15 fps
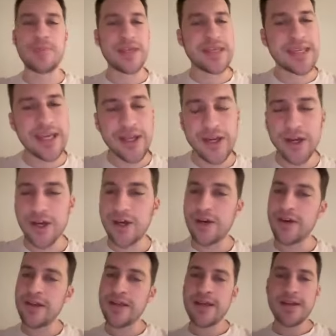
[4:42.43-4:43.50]

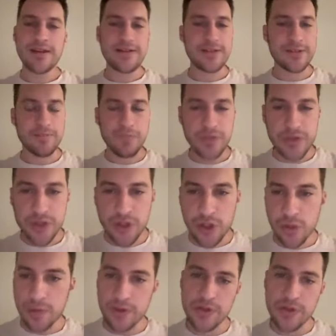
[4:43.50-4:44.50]
beginner, just super,